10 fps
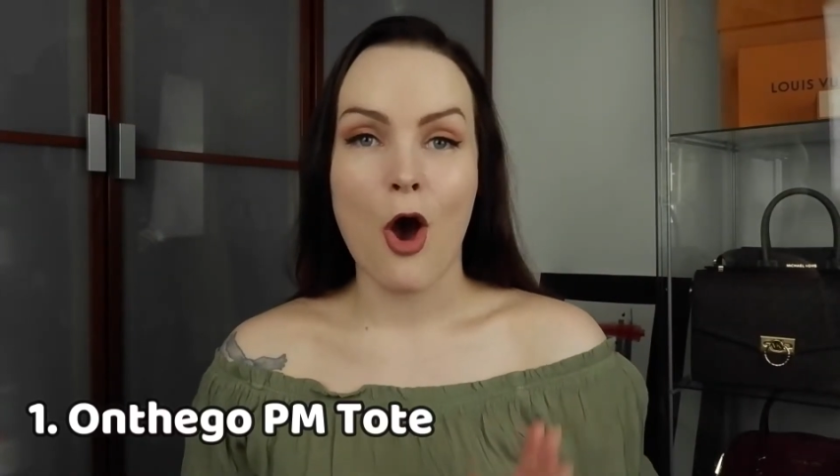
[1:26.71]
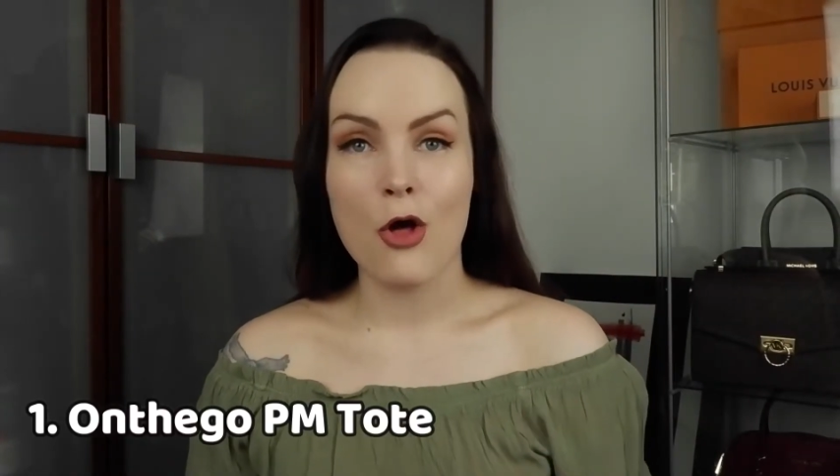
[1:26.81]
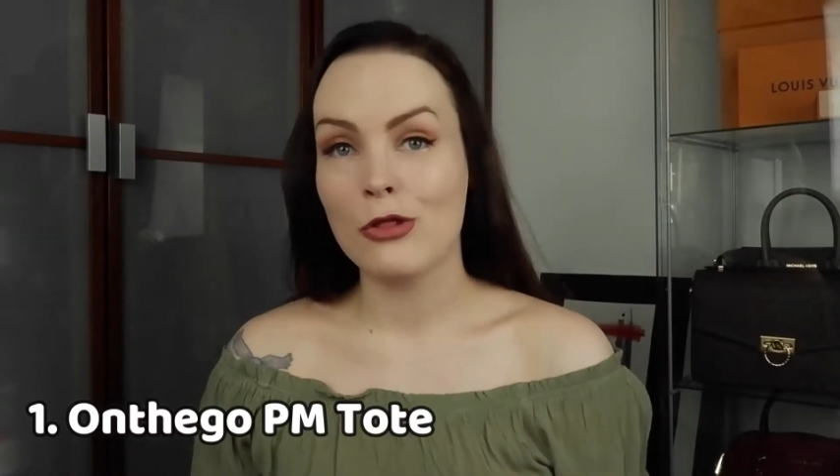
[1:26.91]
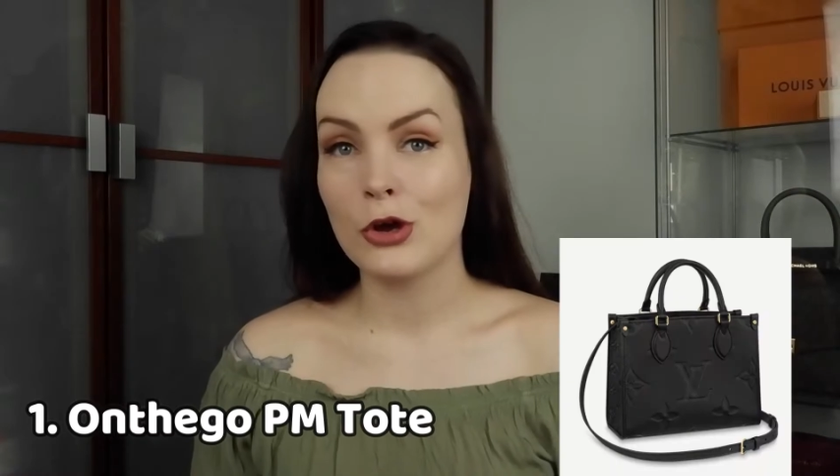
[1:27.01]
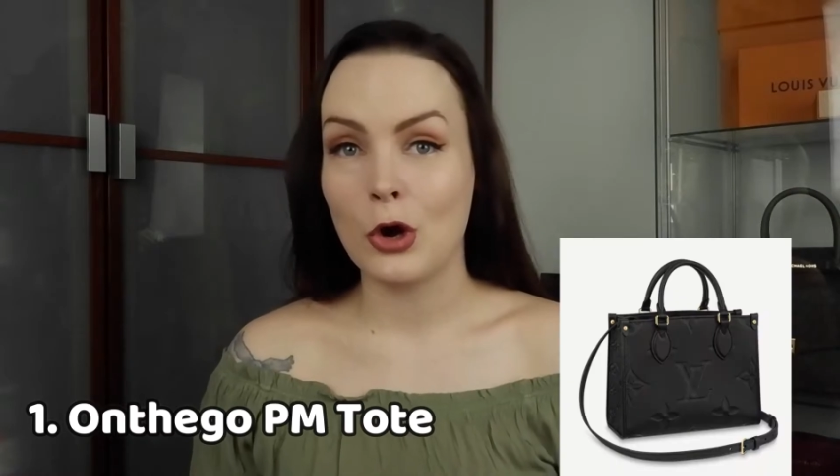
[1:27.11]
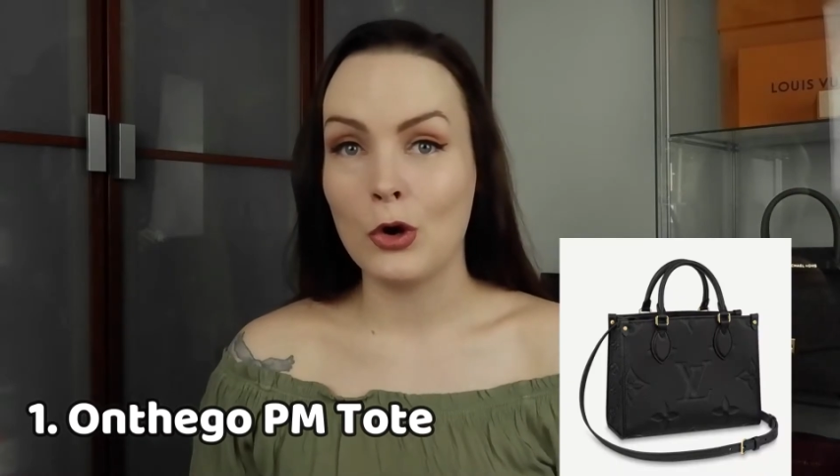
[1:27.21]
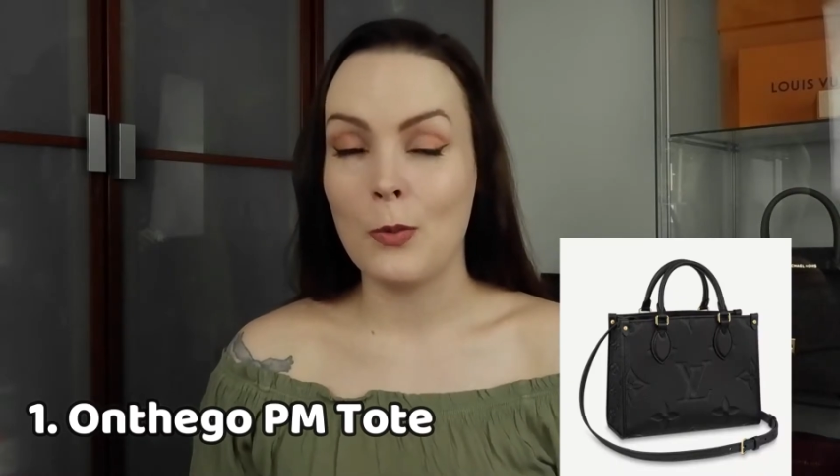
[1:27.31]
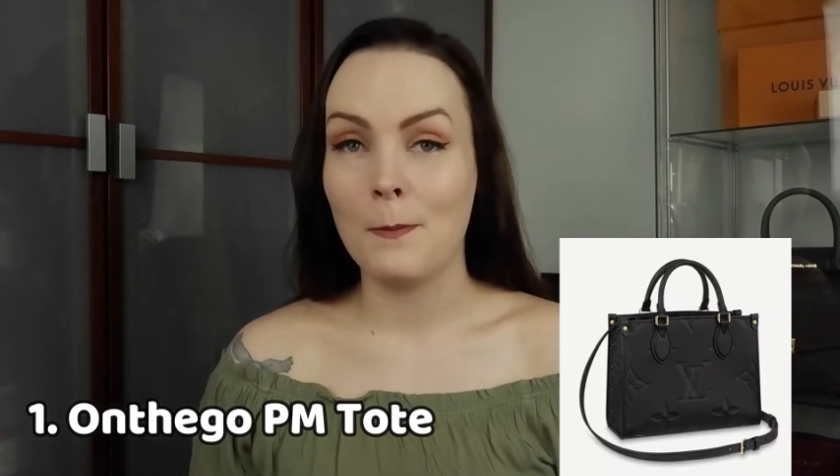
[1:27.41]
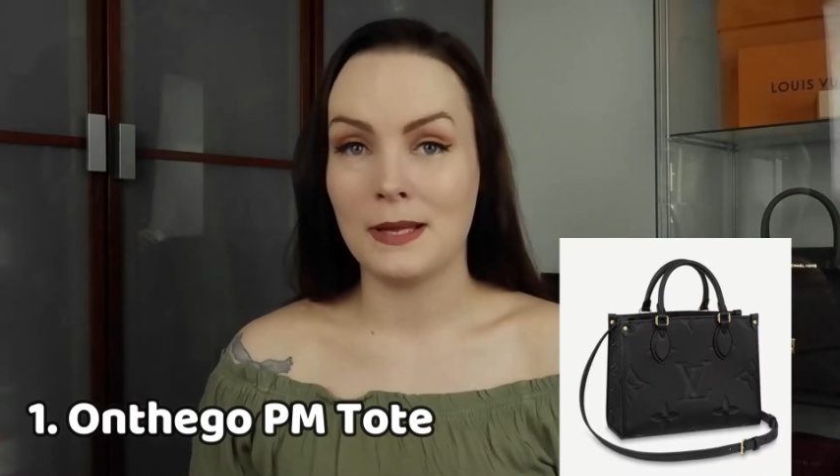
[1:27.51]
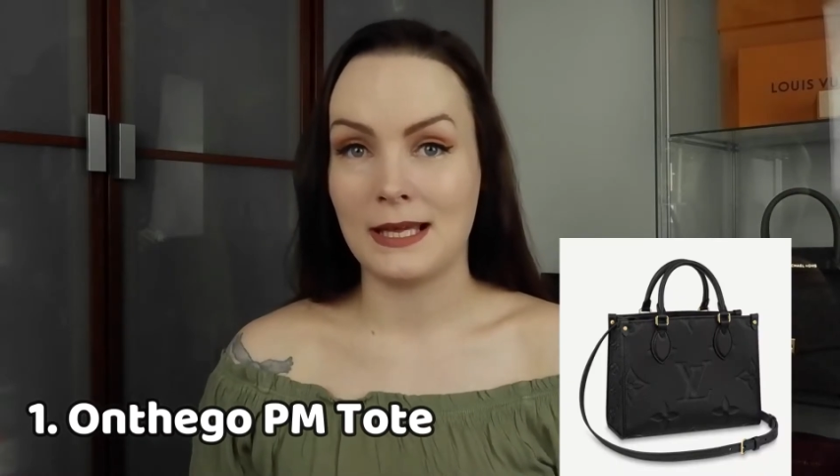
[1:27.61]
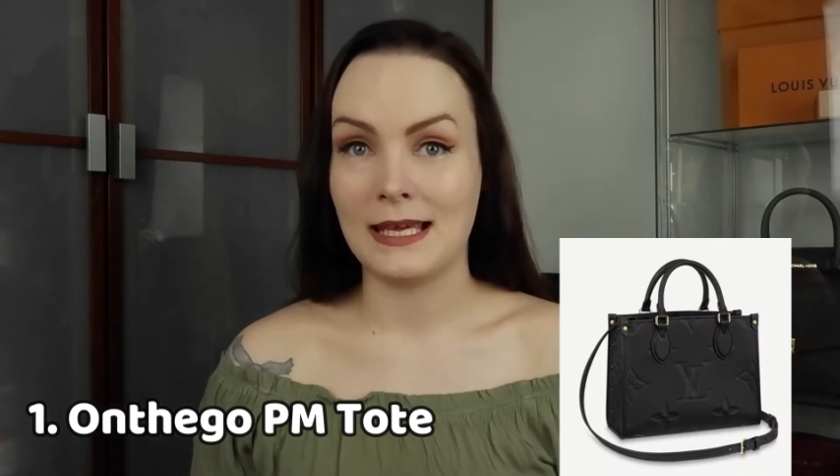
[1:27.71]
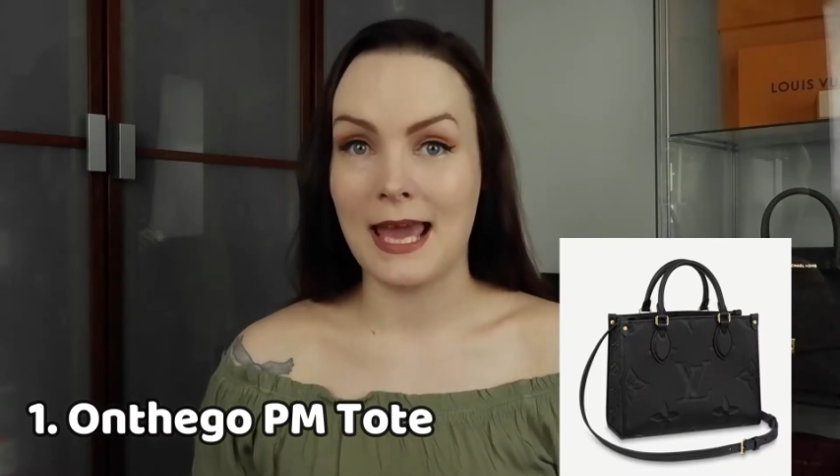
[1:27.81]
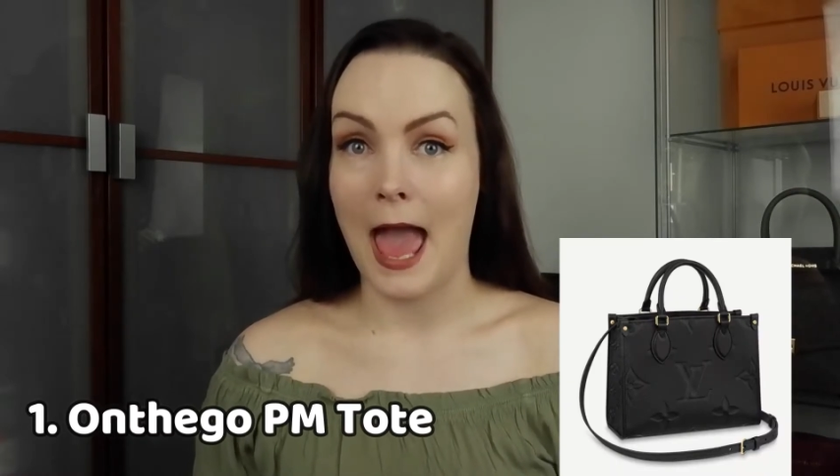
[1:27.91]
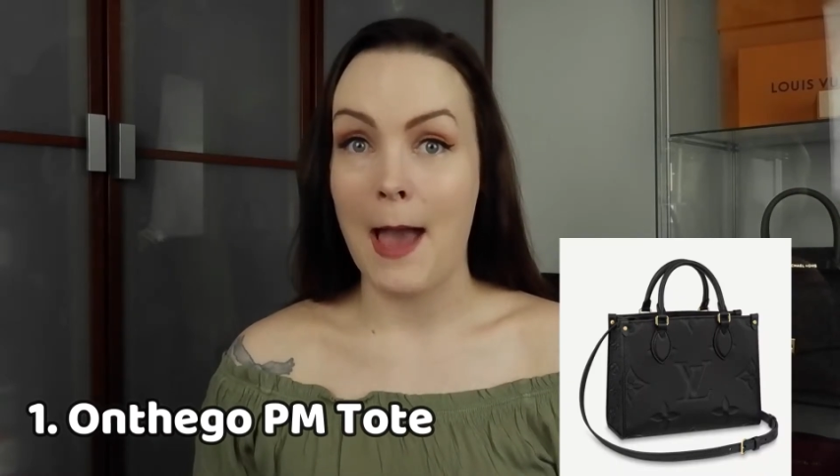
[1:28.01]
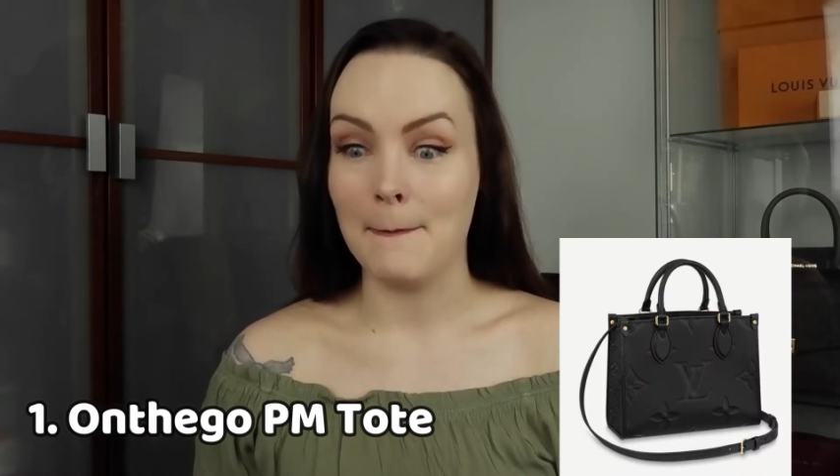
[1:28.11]
Onthego
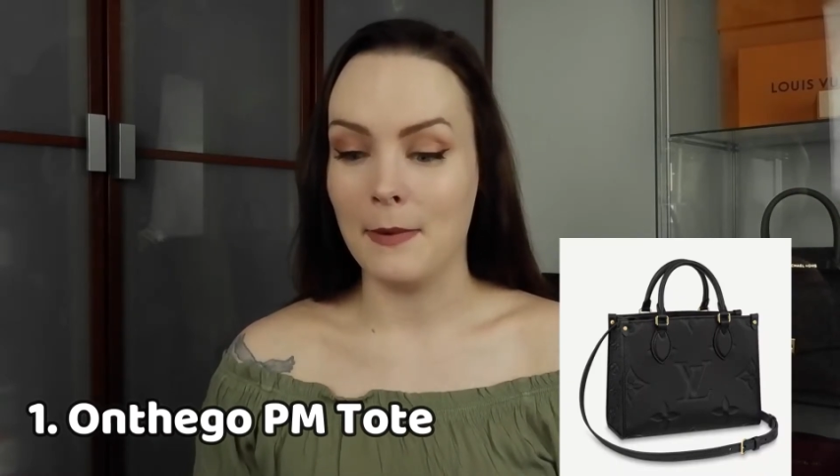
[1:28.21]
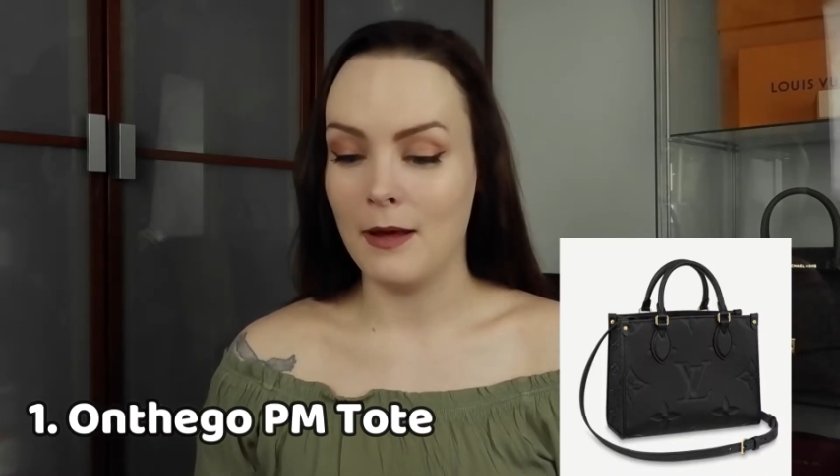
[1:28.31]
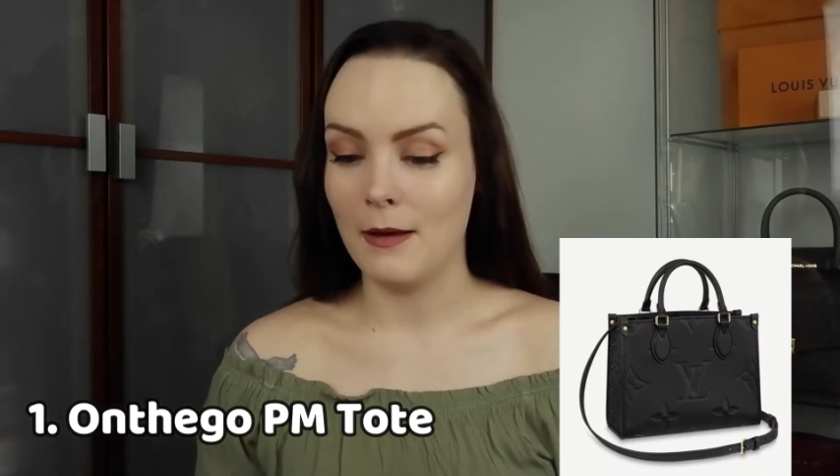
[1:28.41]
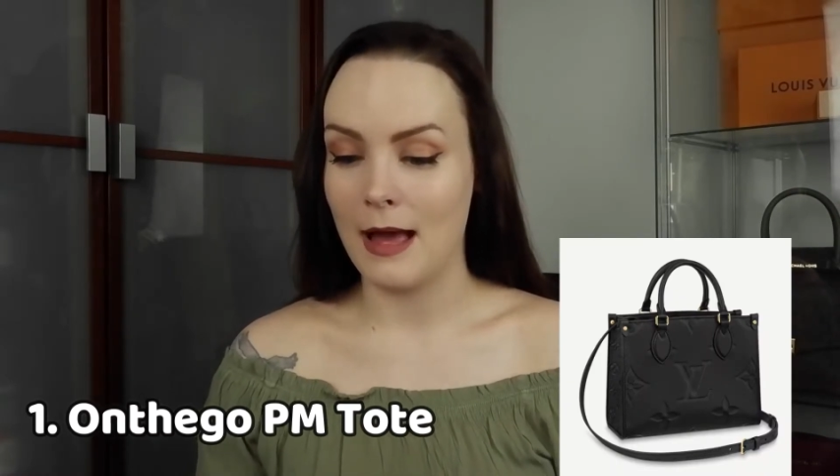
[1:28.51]
PM